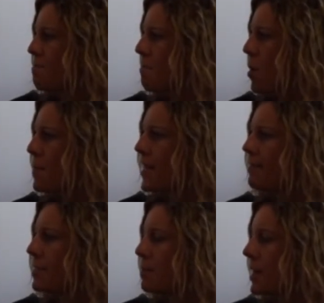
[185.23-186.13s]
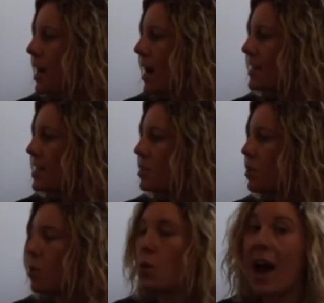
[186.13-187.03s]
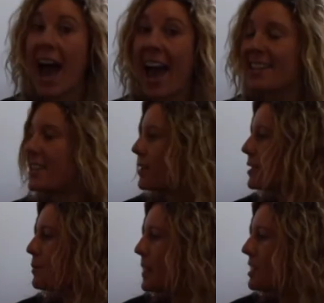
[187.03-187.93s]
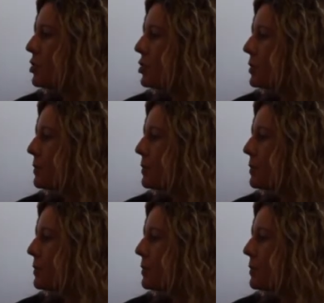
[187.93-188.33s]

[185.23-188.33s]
Bob gives them a guided tour and a speech.